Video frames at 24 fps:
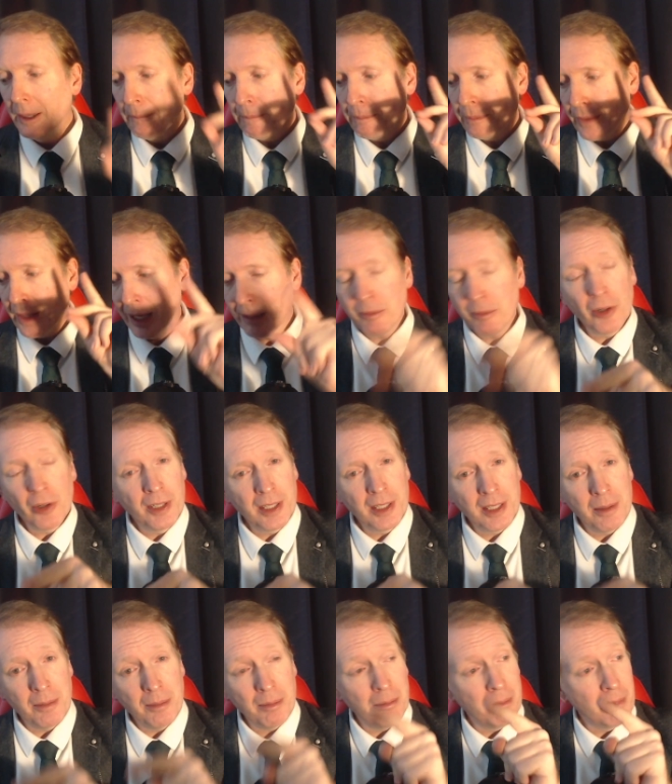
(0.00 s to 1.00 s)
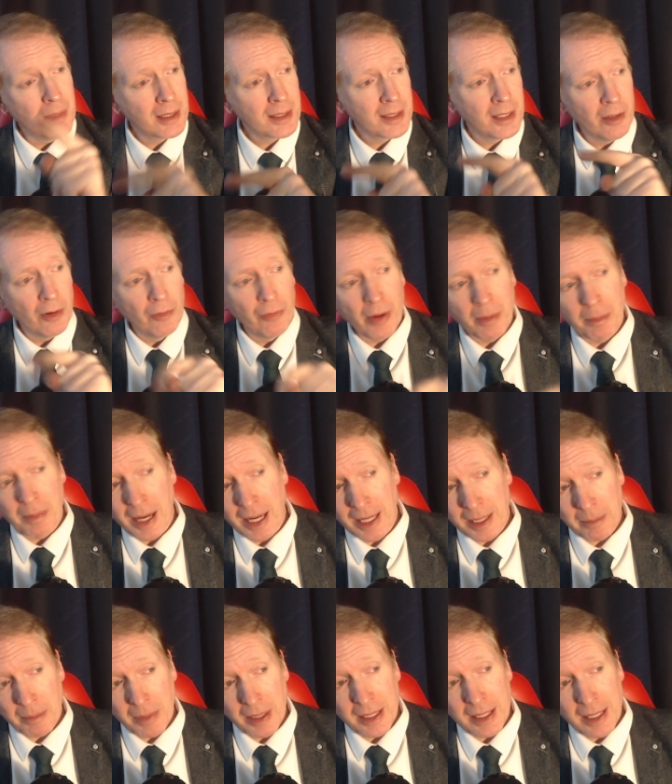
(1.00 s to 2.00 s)
I'm going to get myself a Mac
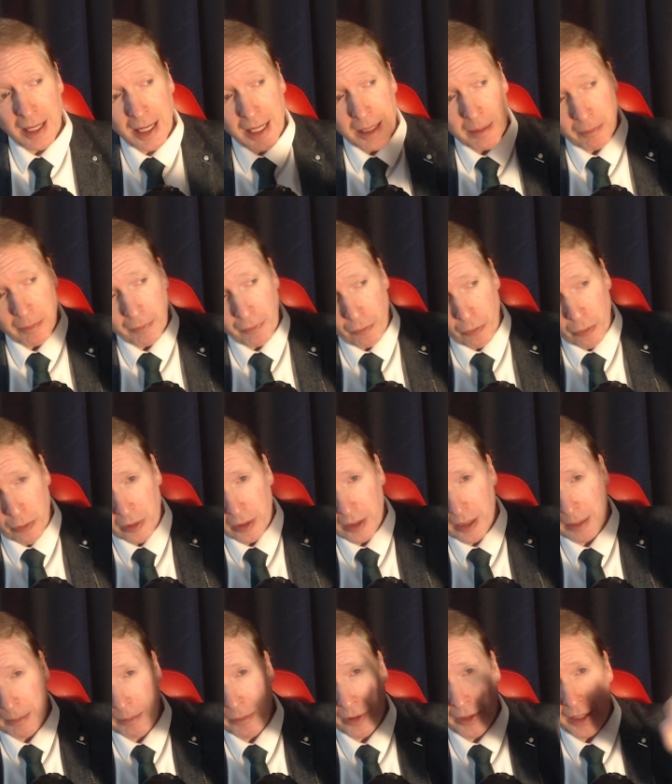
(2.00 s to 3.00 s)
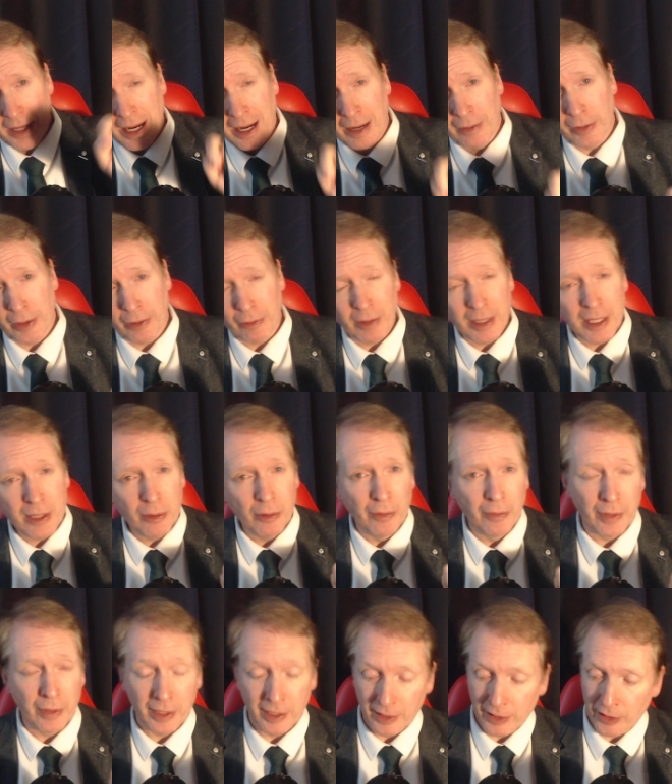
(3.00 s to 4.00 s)
Mini M4. I'm going to have it right
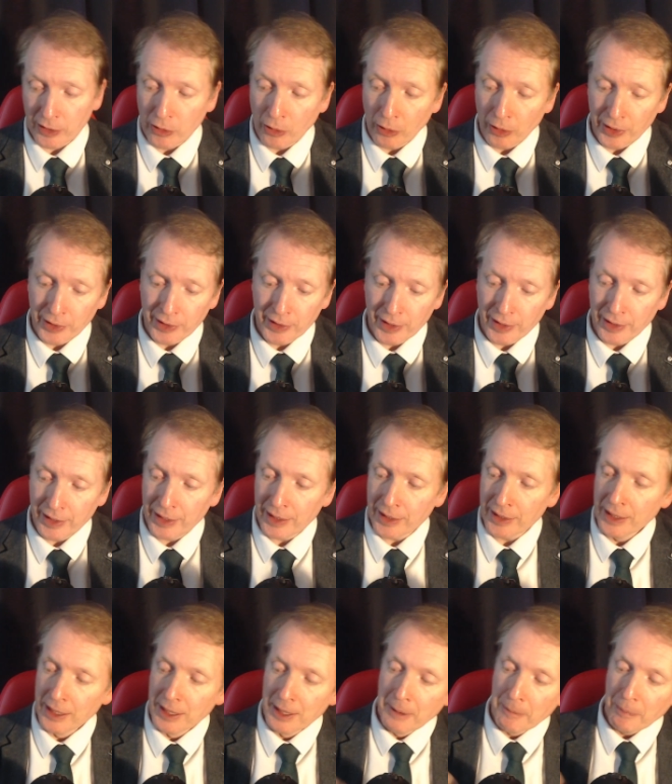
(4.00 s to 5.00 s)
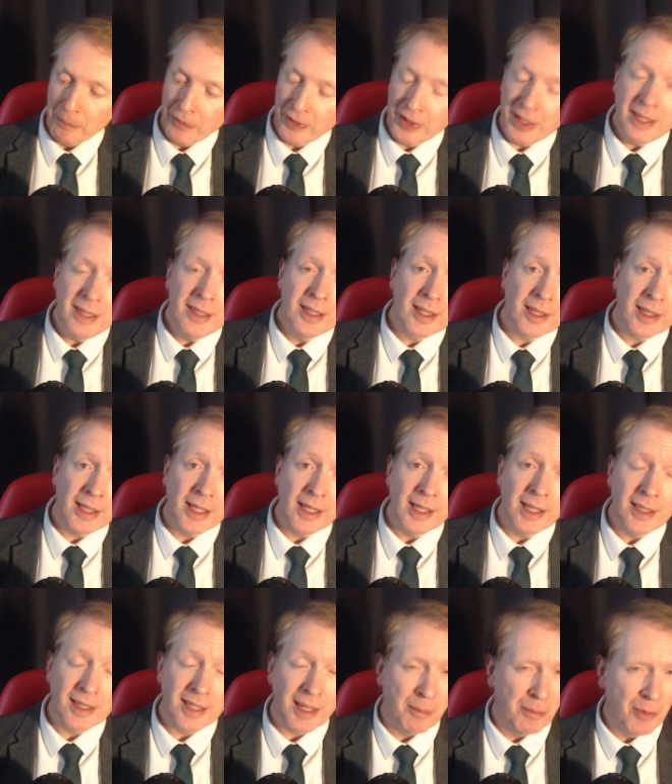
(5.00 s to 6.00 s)
over in the corner there. These things,
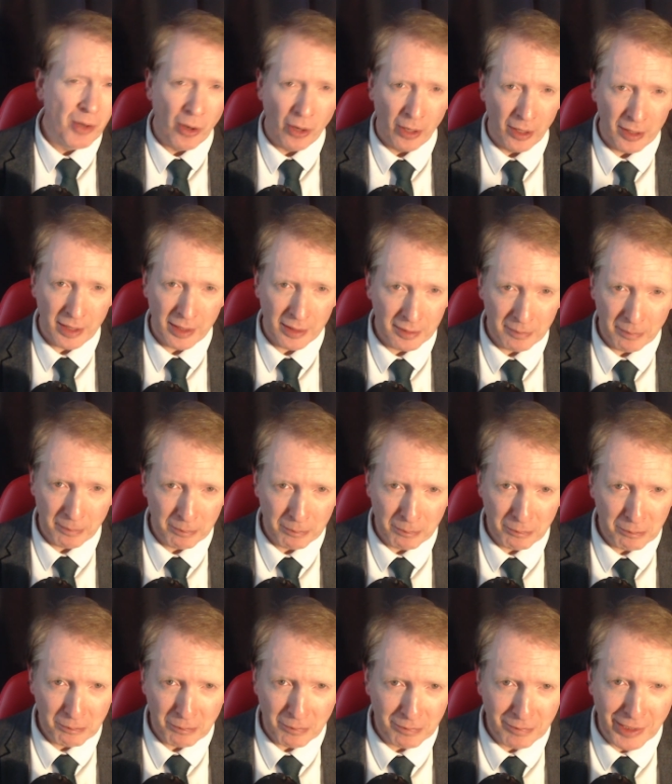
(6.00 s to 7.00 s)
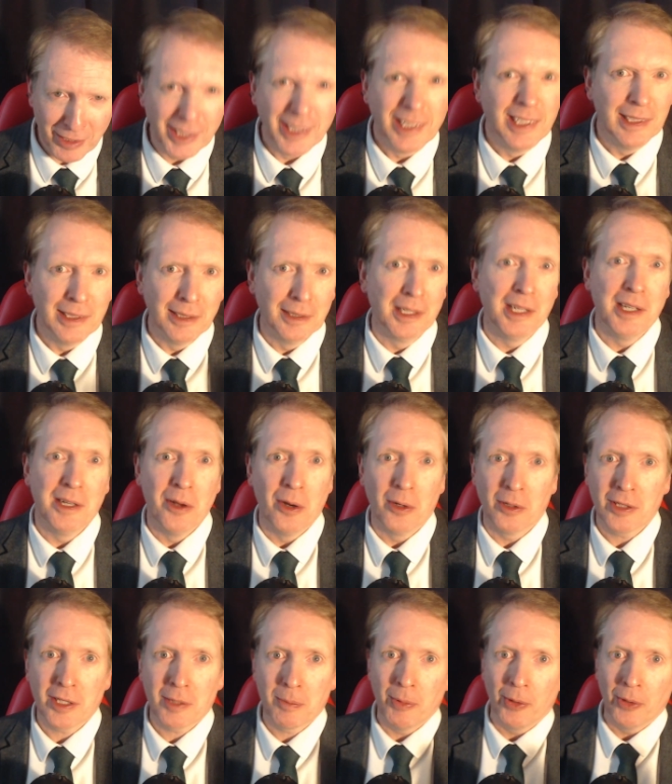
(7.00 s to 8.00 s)
I'm not clearly not
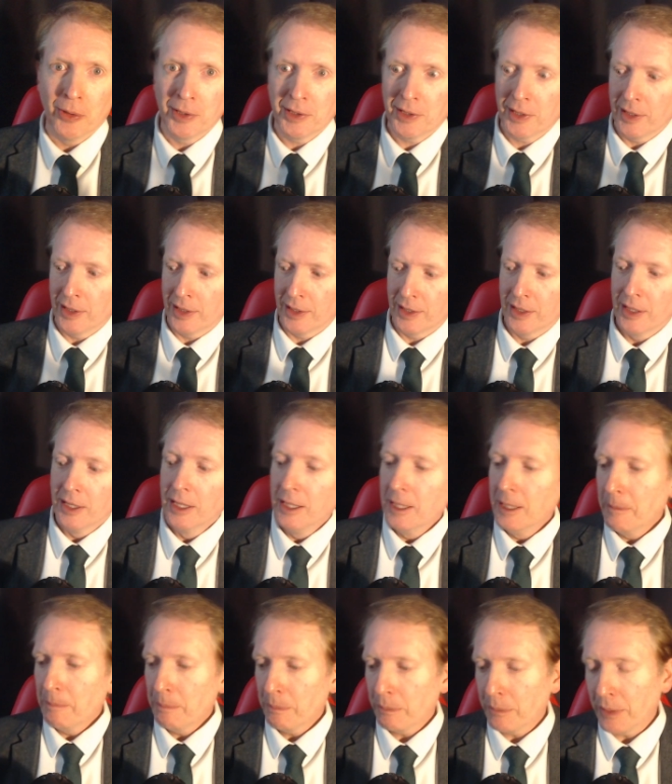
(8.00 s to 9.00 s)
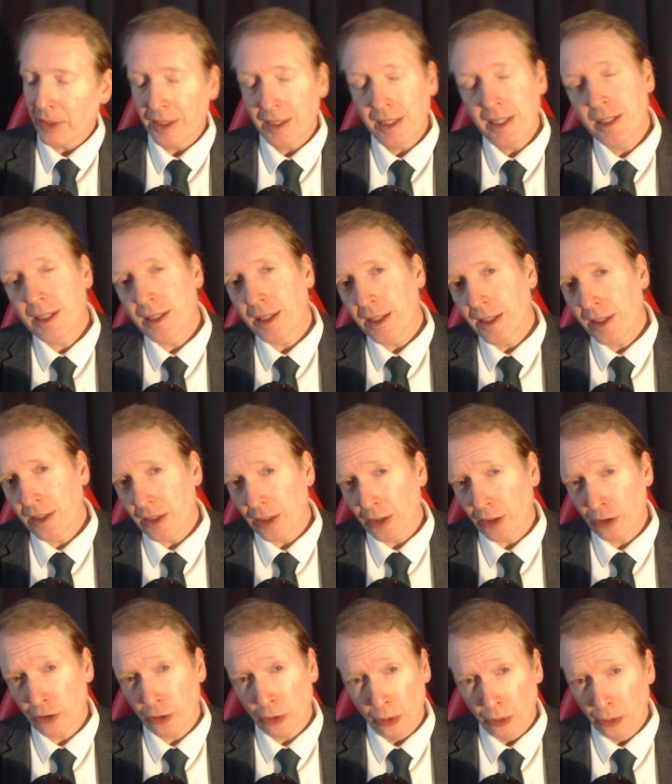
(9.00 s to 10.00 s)
sponsored, but these things are
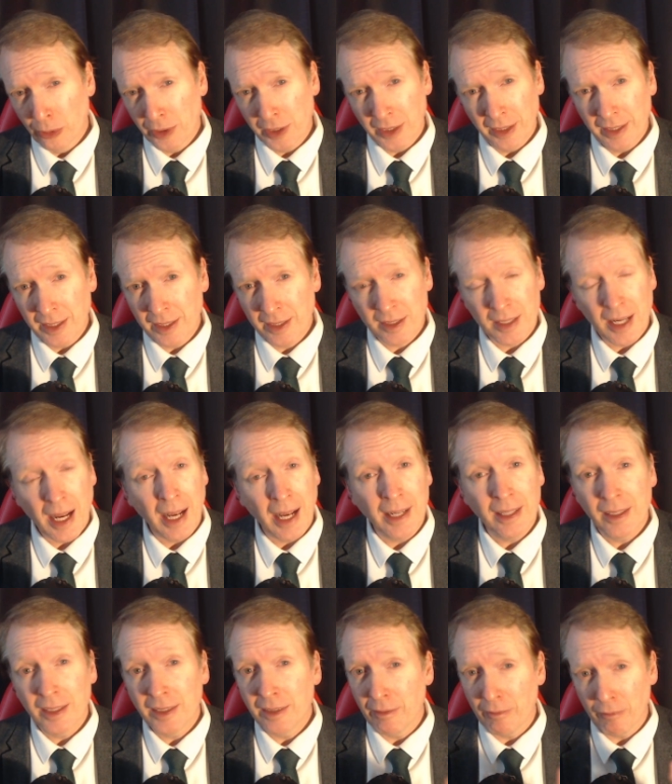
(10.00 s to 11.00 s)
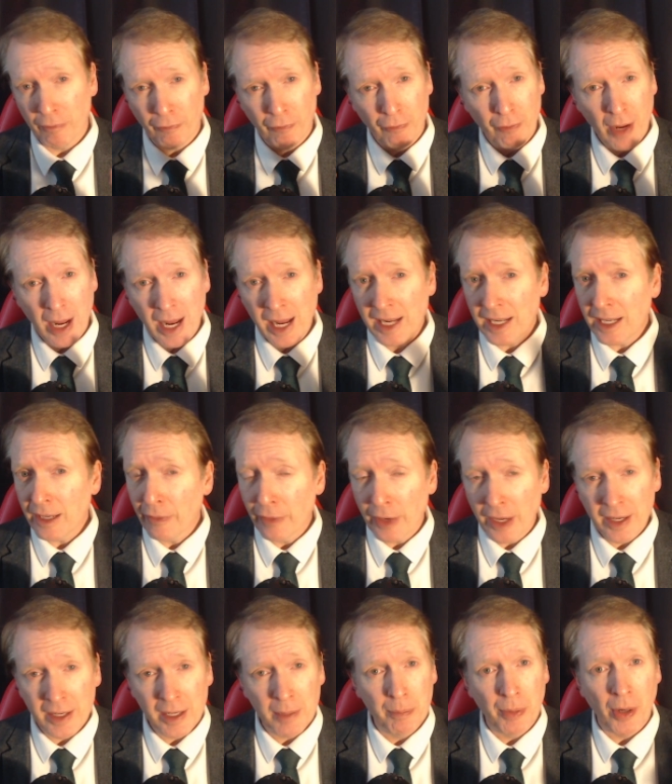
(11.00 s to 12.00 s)
totally silent, very,
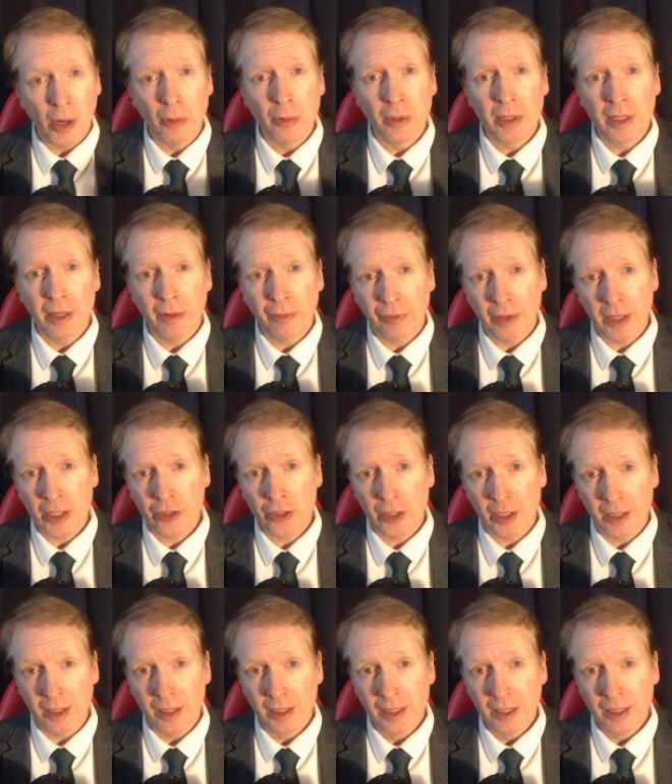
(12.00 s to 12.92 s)
very power efficient,